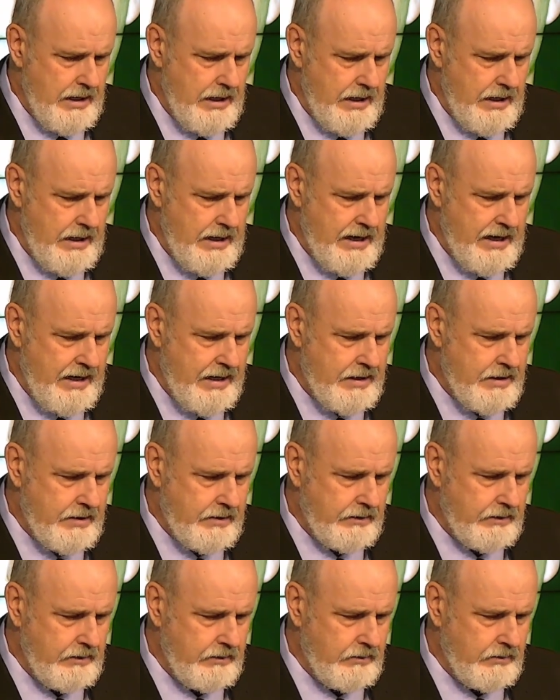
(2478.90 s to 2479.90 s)
And
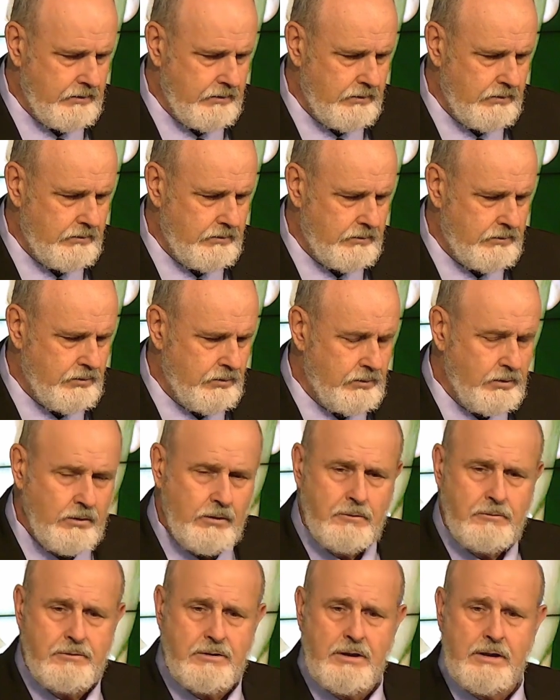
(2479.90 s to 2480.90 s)
to
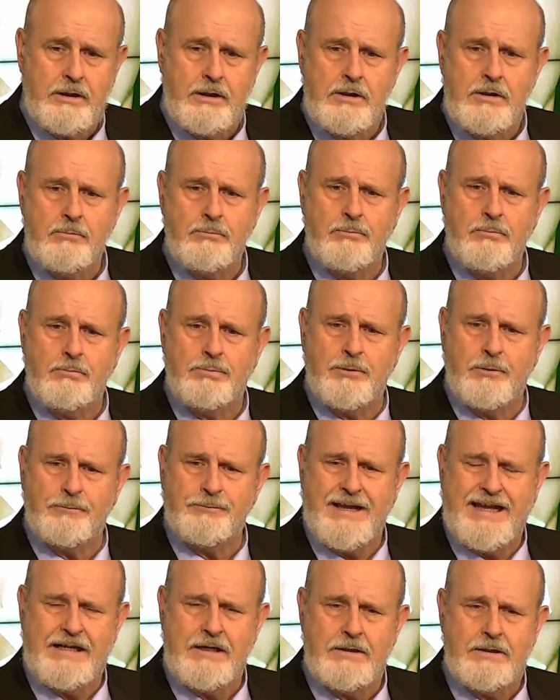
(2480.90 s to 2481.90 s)
use the
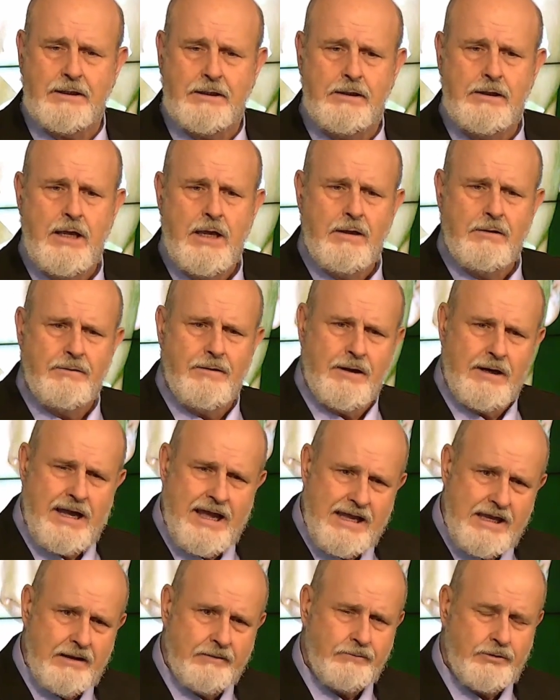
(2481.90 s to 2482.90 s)
profanity that I
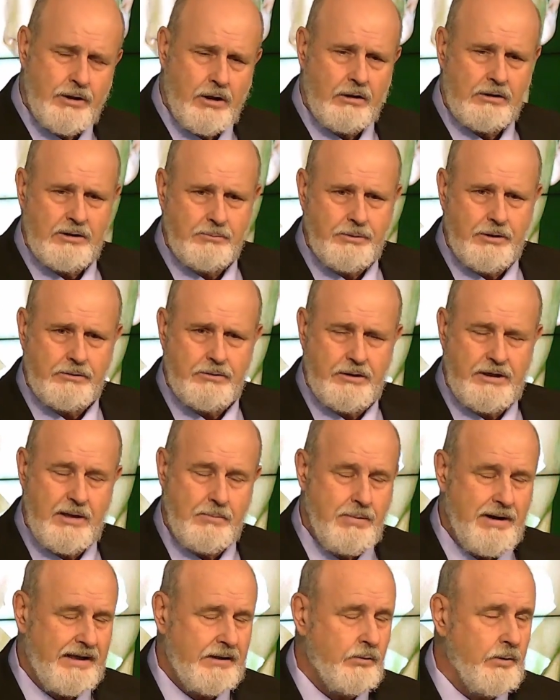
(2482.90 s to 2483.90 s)
have talked about today,
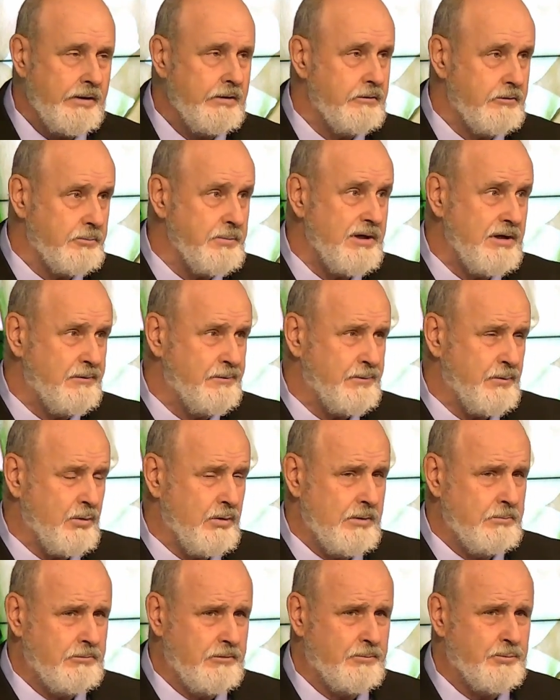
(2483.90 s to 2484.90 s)
by the way, there's many
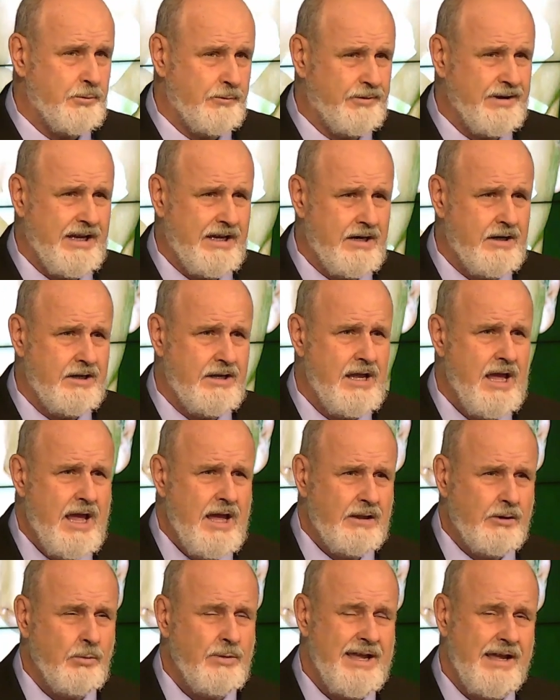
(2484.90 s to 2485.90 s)
forms of profanity
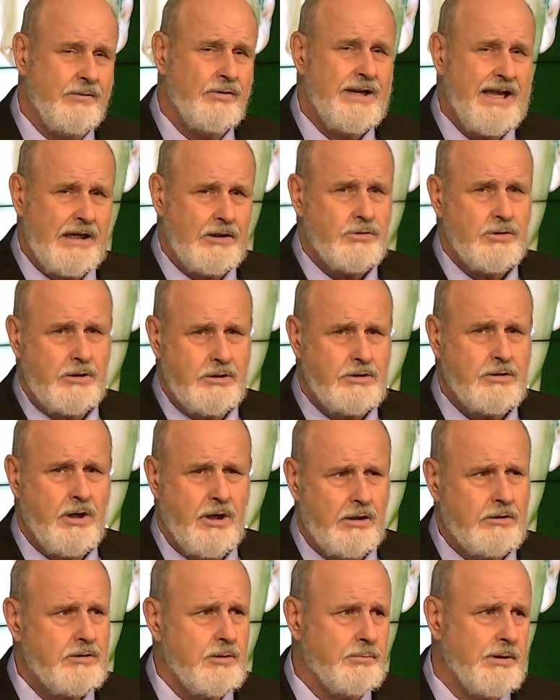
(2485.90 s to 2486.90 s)
that we haven't actually
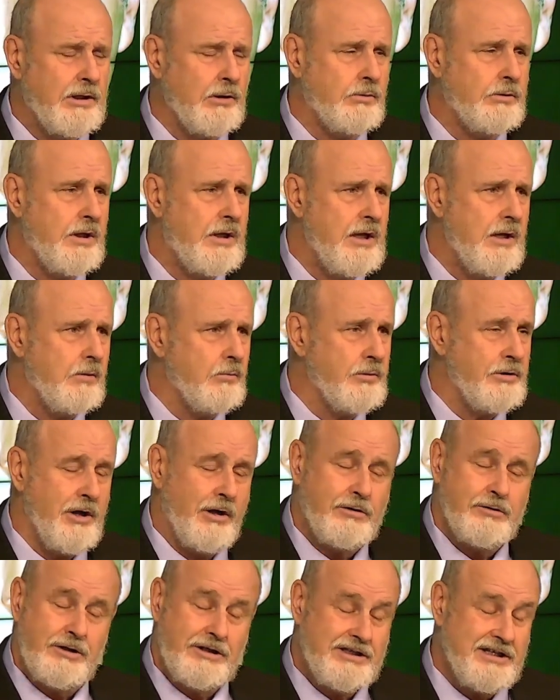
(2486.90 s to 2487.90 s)
talked about, and we're not
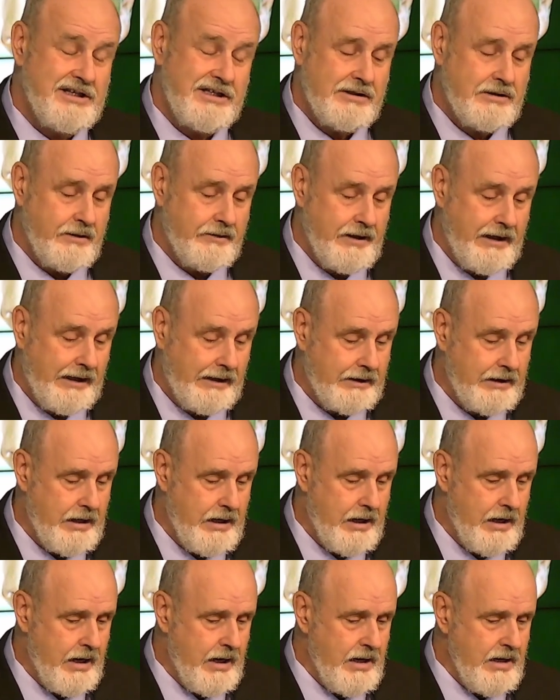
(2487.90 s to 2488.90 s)
going to get into that.
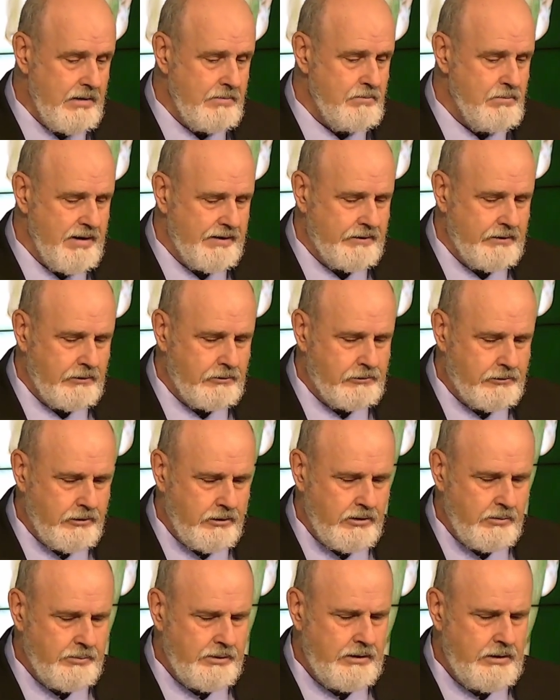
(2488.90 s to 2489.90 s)
But this
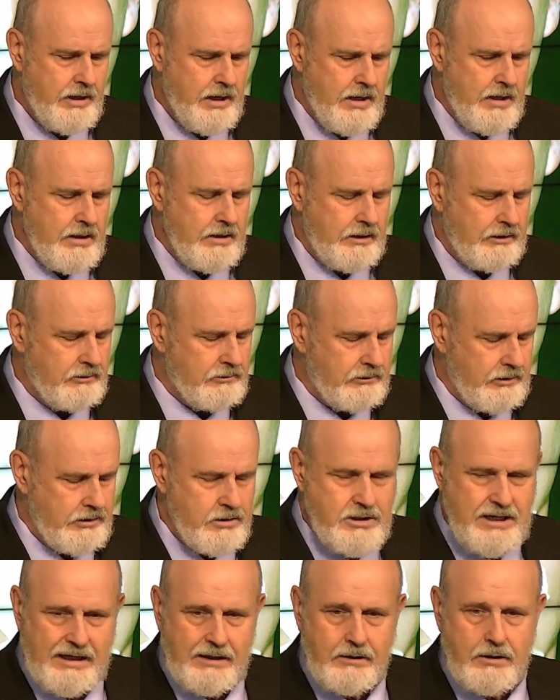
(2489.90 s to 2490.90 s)
sermon is
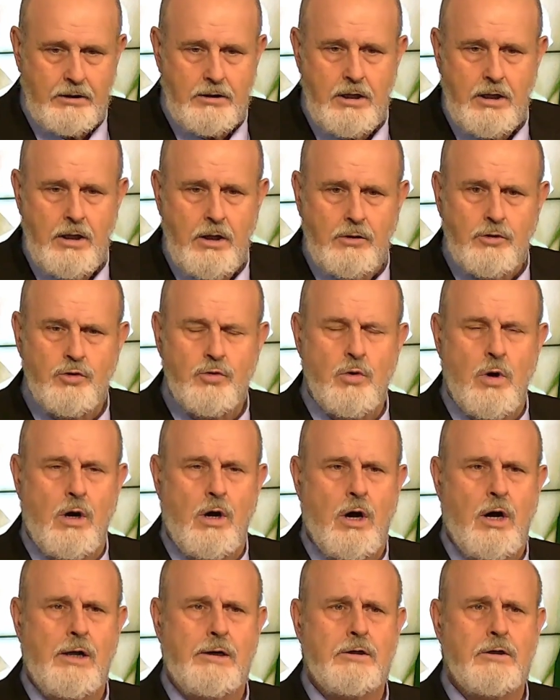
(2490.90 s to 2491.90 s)
intended to
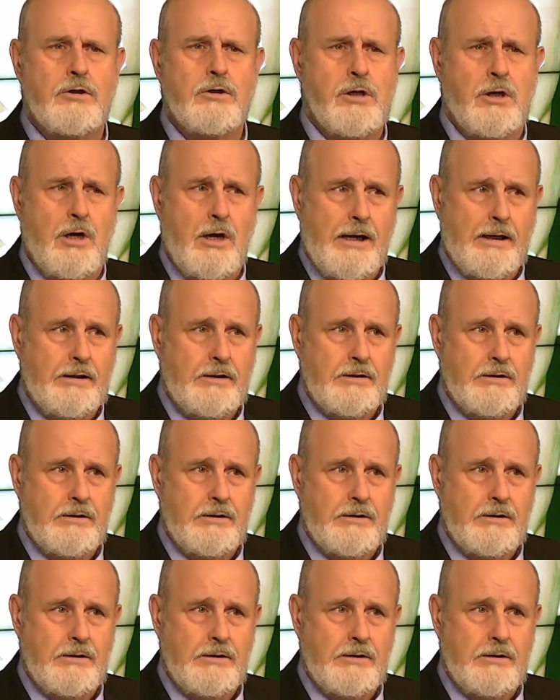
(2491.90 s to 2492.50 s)
honor God